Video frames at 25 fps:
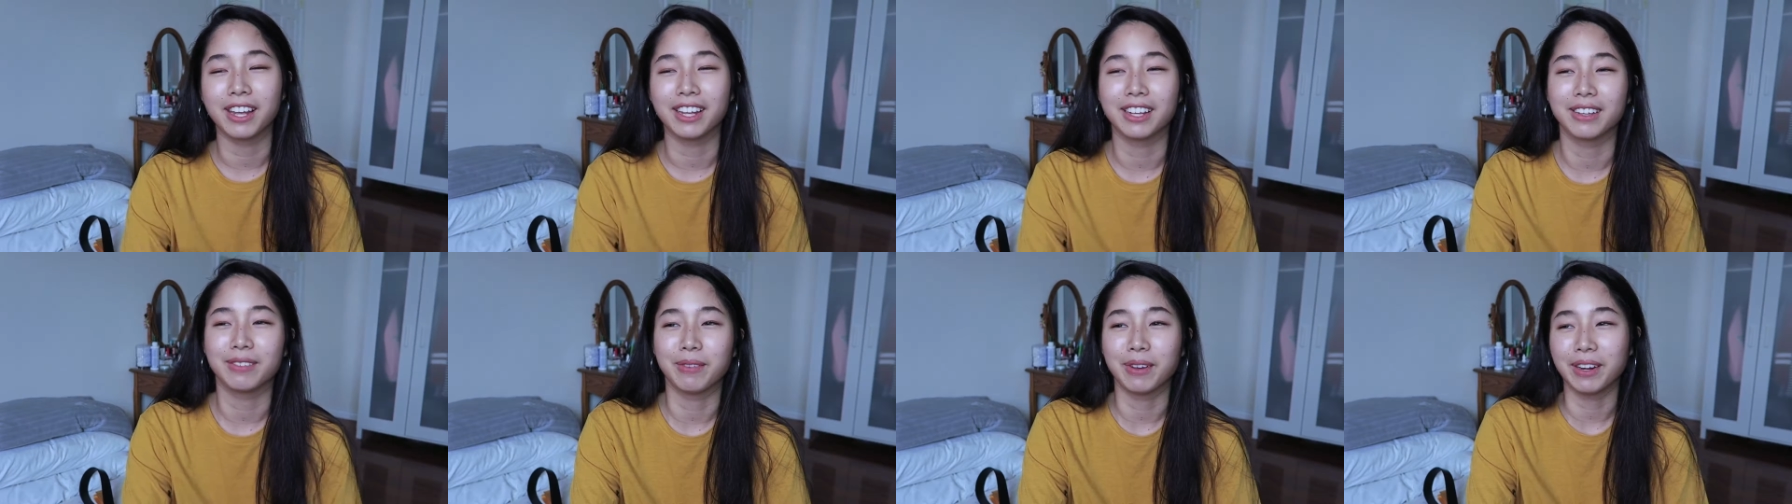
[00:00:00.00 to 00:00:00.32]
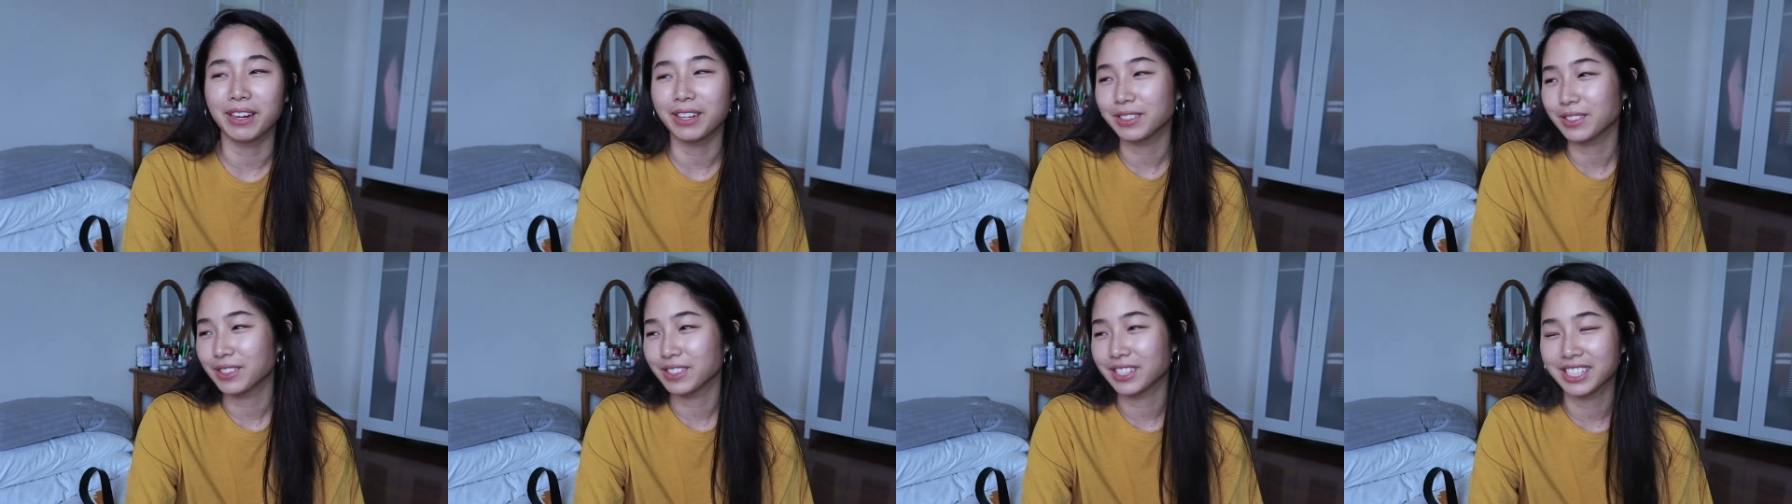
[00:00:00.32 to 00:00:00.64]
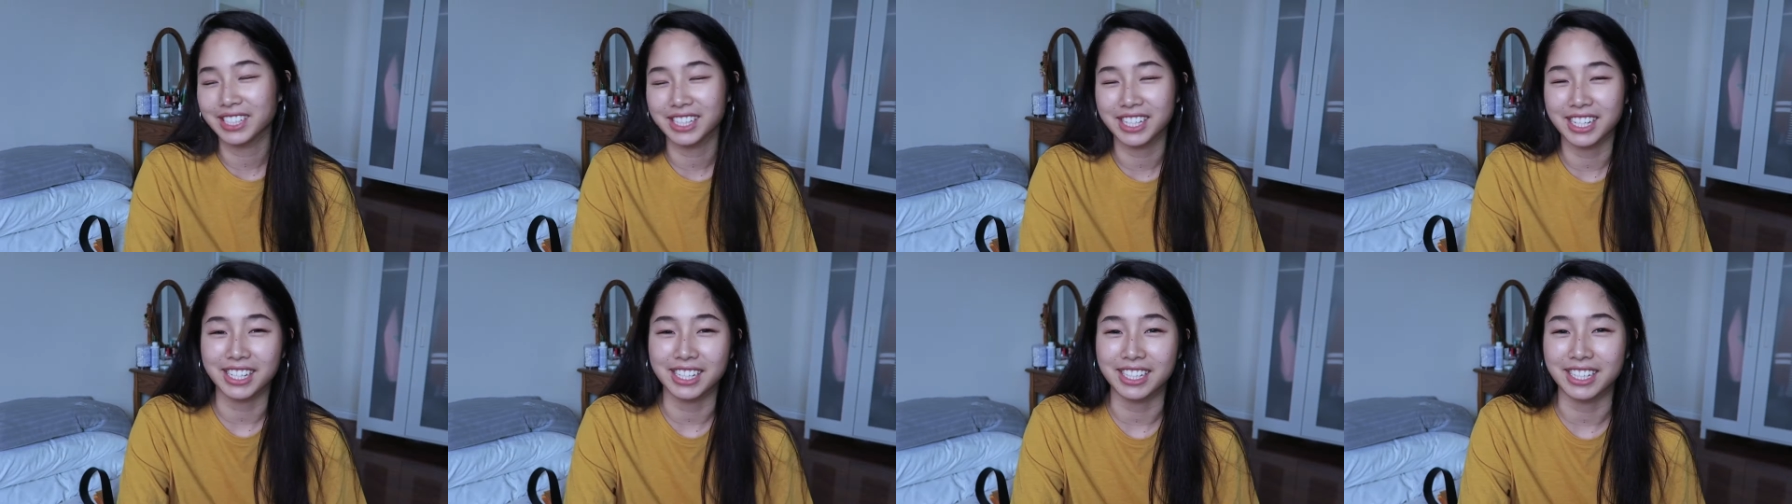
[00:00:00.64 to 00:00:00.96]
like might as well
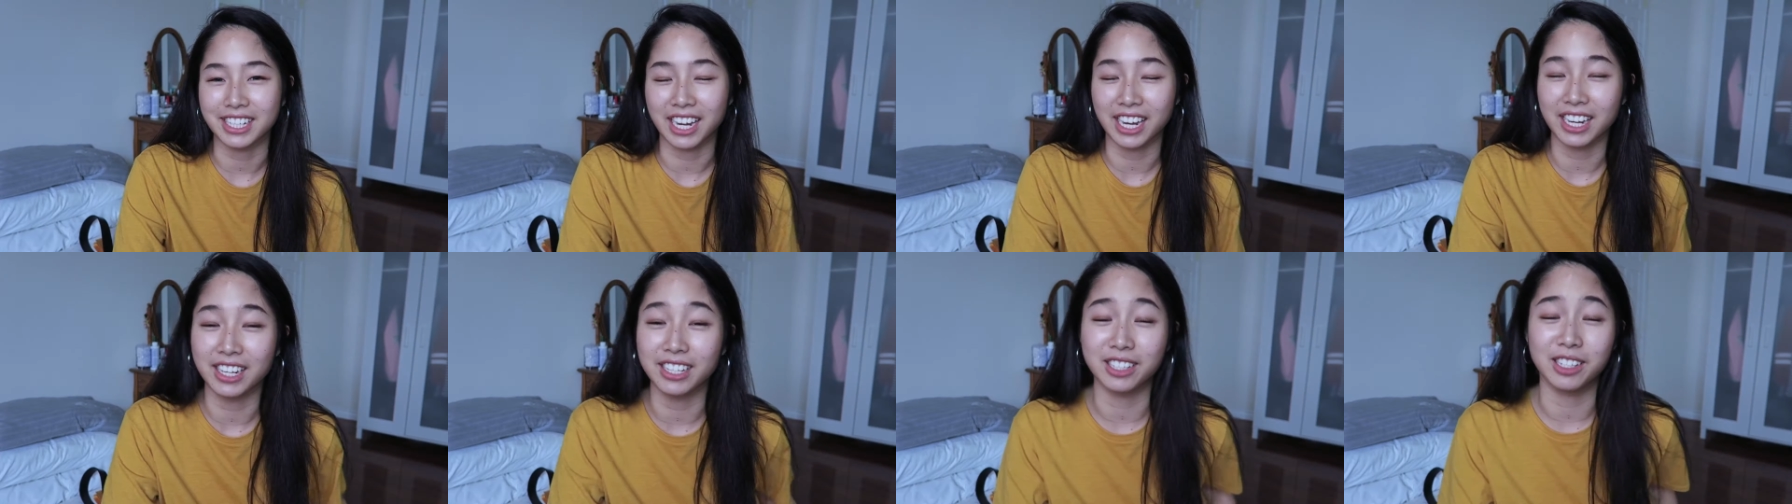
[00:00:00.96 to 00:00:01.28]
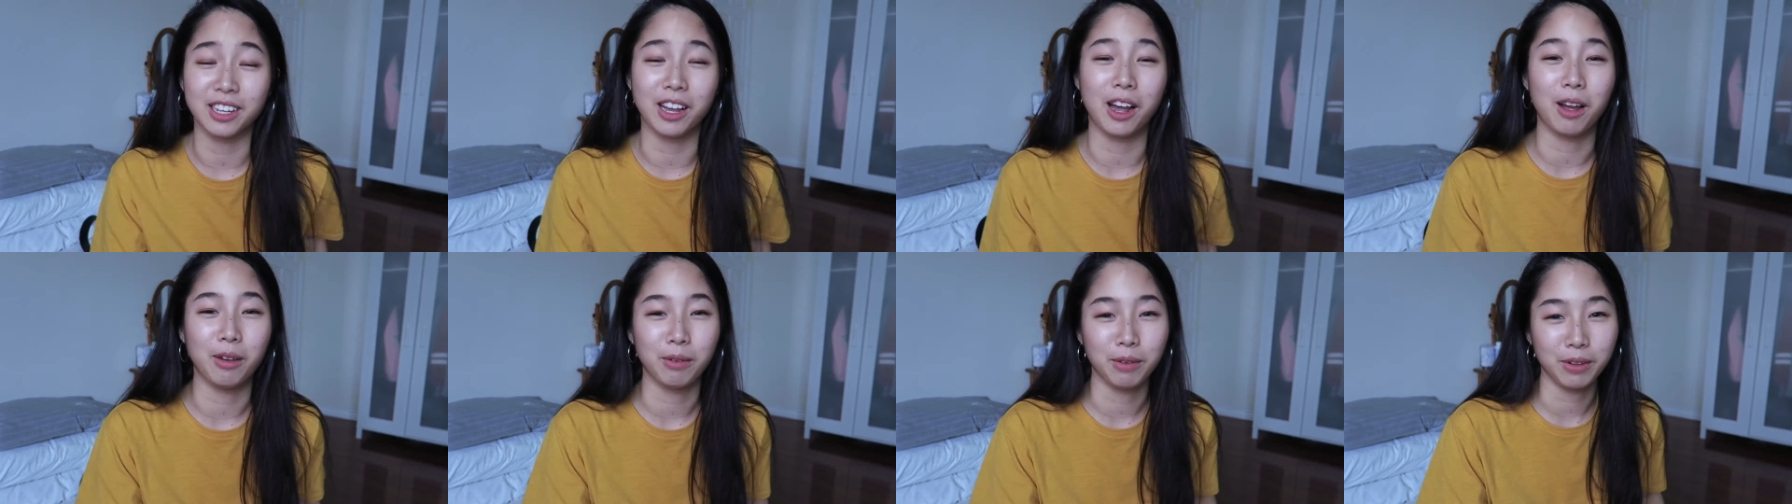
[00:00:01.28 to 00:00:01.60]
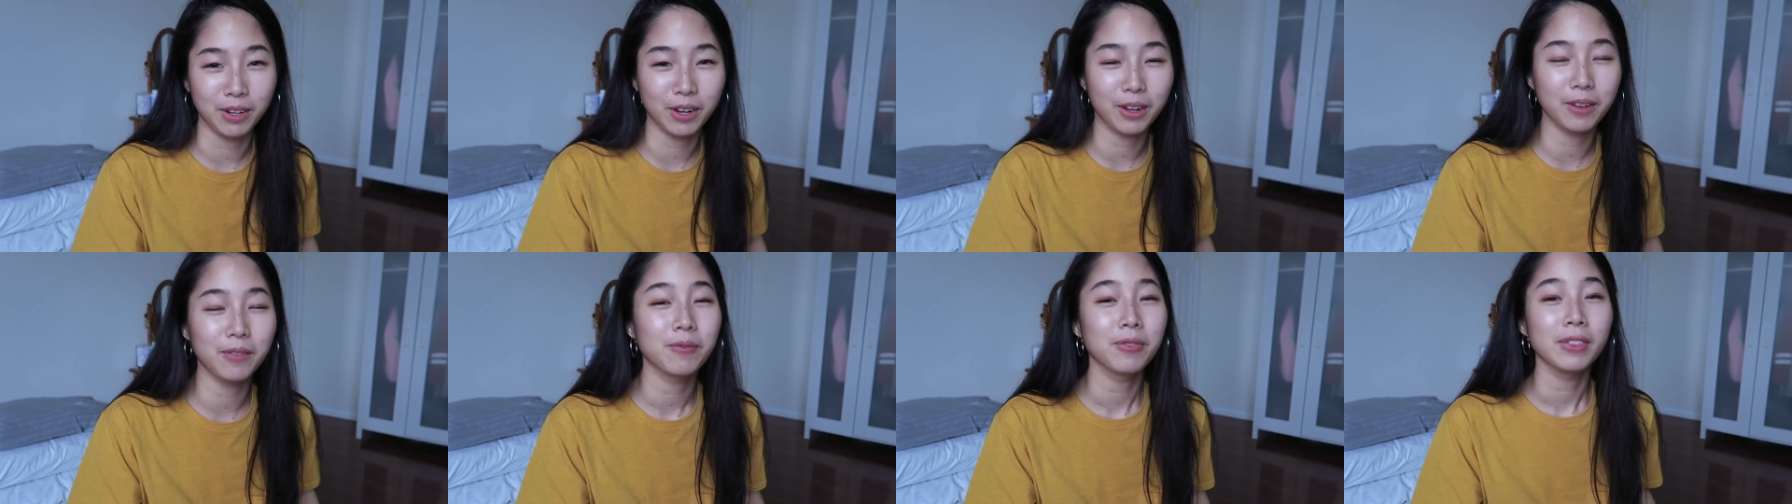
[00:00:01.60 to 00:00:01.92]
just get a tank top
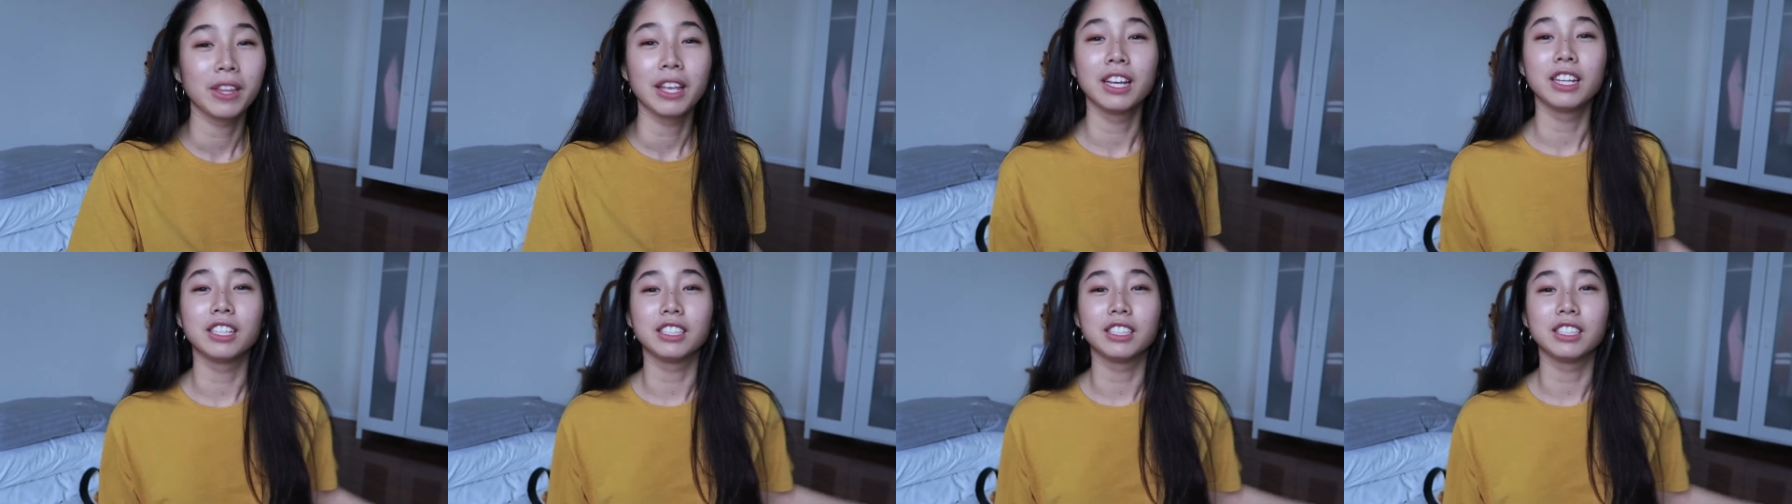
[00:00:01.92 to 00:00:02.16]
you know